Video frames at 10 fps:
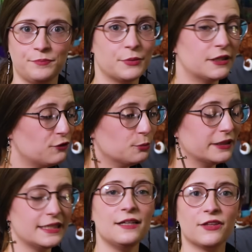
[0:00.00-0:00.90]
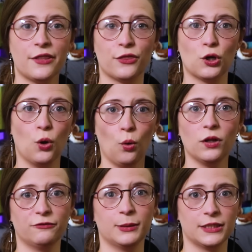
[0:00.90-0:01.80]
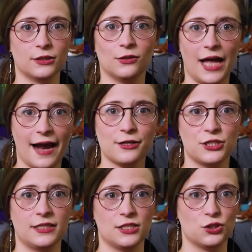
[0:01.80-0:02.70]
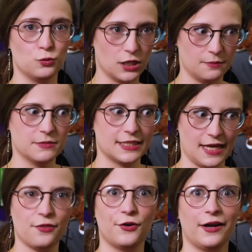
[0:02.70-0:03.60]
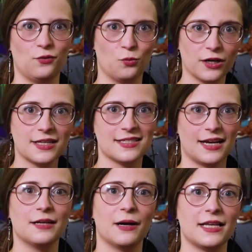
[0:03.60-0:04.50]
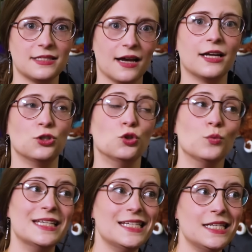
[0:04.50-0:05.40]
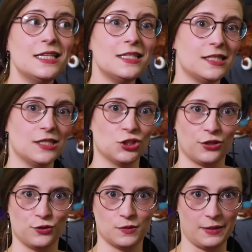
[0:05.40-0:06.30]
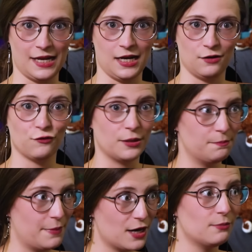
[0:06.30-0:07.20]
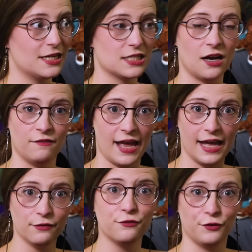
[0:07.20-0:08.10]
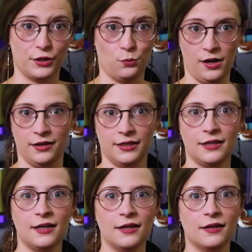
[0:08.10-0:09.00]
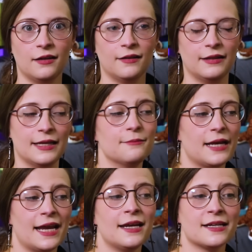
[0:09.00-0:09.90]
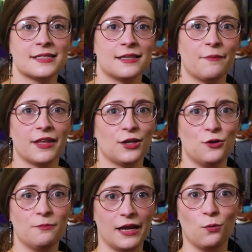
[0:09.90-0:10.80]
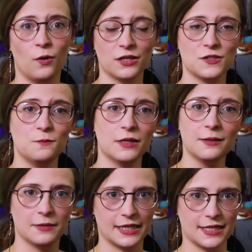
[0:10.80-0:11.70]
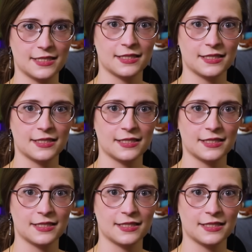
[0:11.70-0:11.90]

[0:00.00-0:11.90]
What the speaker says: But if you believe that the goal of political action is to come together and work side by side to ease each other's pain for the betterment of everyone, then pain is something you may want to minimize.